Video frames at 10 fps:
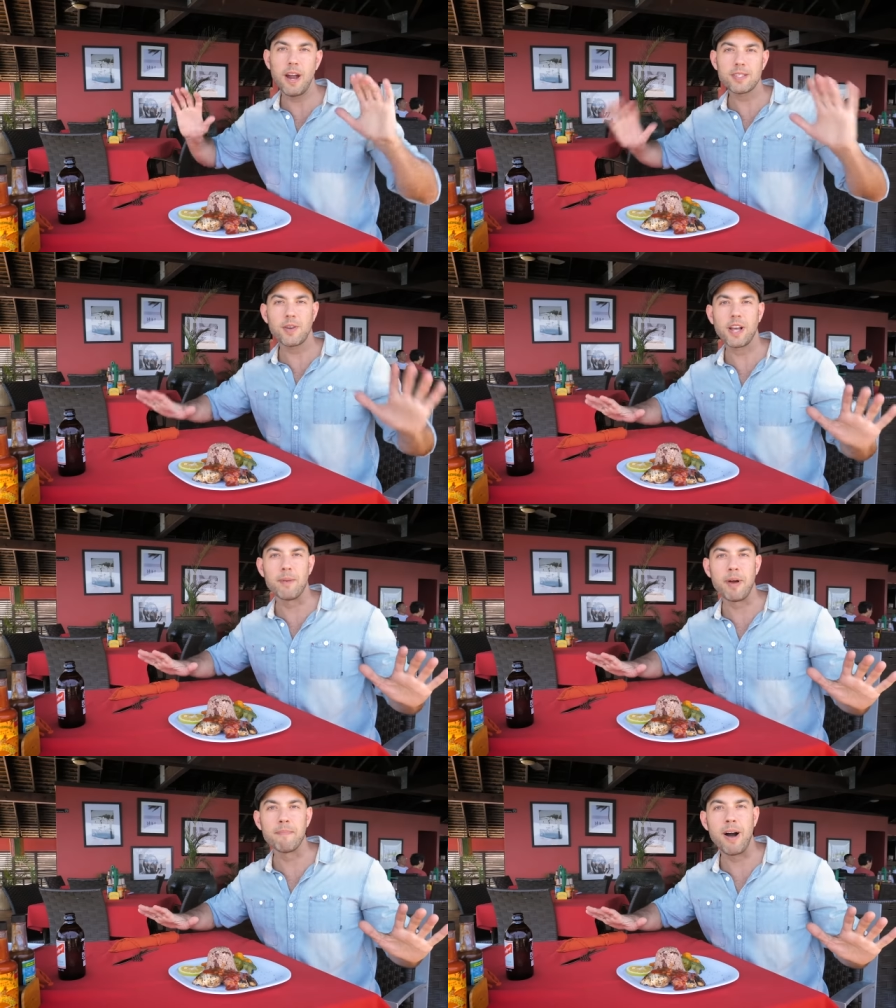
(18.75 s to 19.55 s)
right, so I got
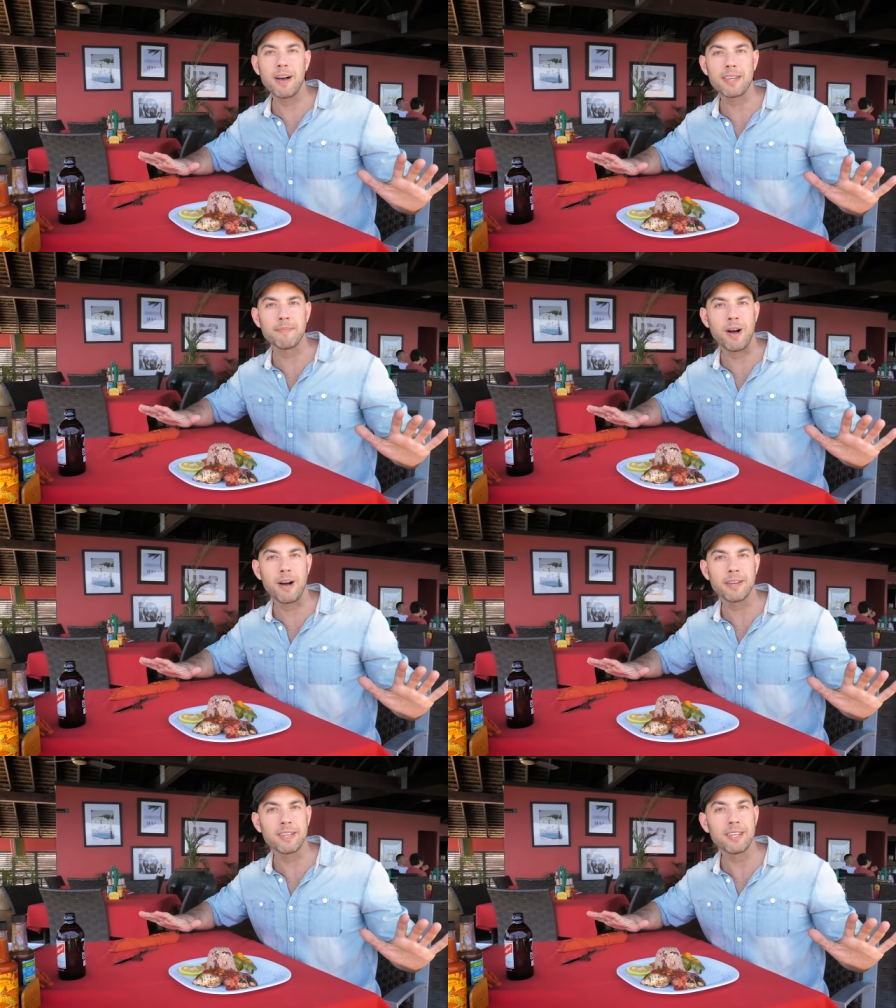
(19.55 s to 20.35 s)
my
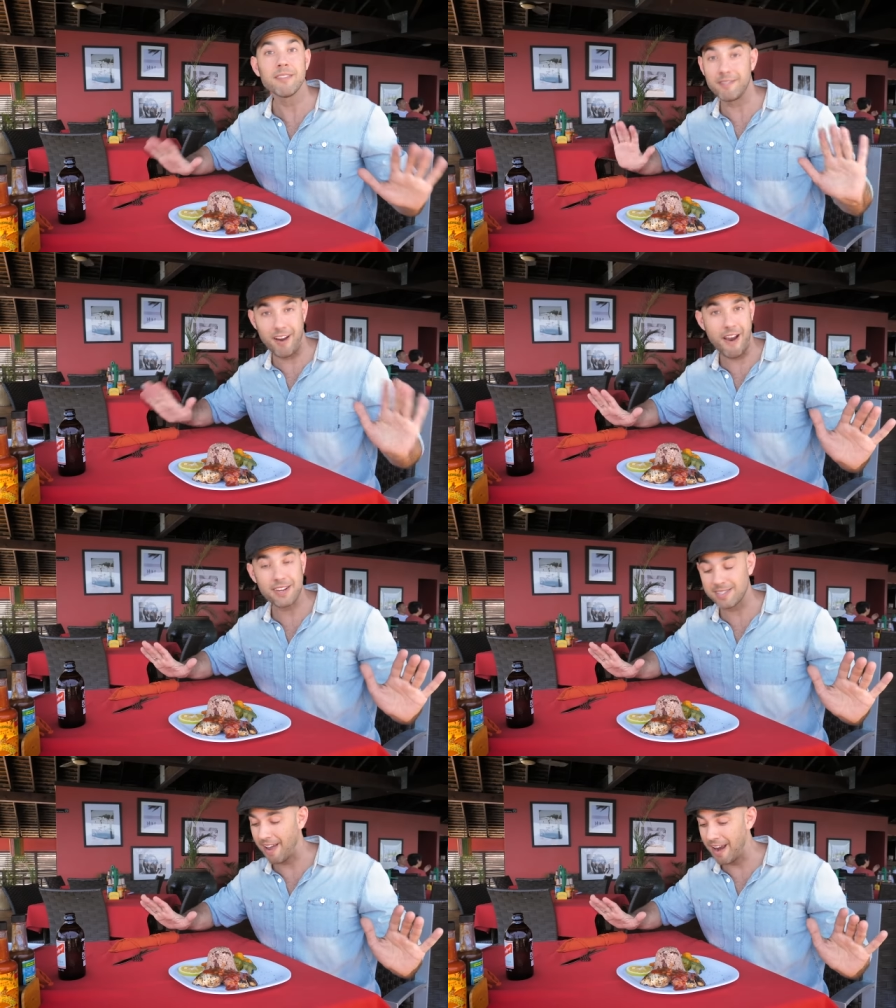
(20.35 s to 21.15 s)
mahi-mahi, very
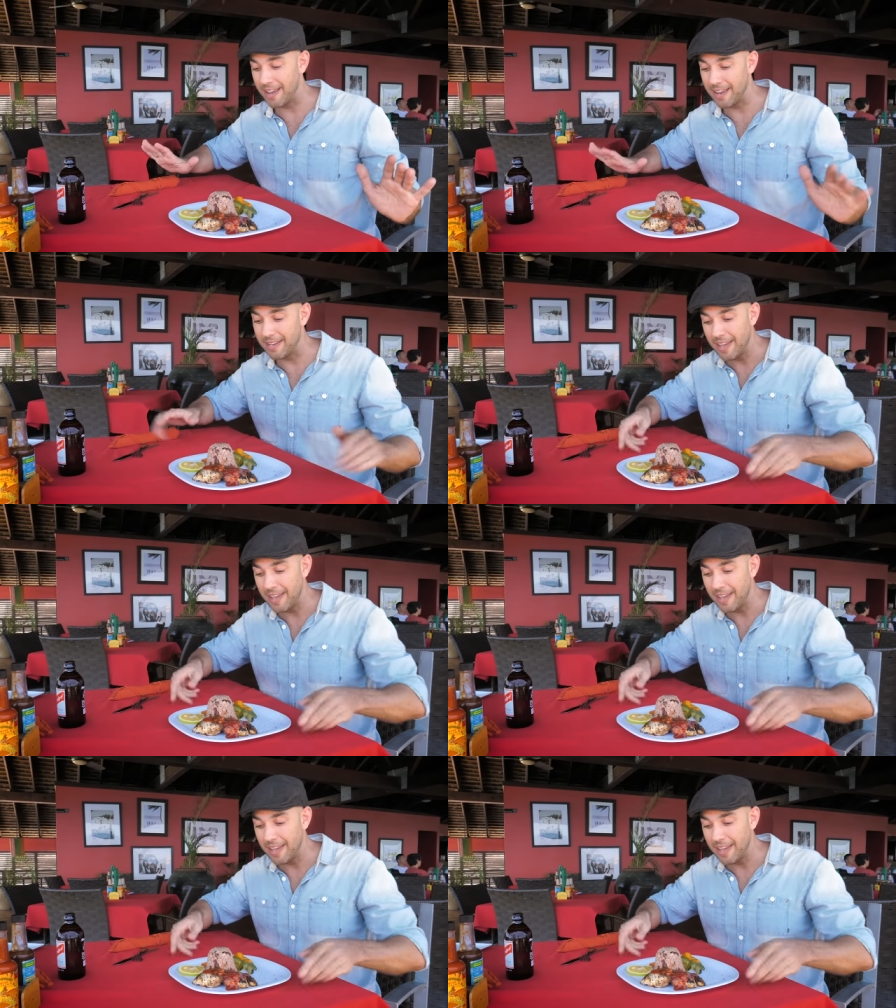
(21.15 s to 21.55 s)
excited.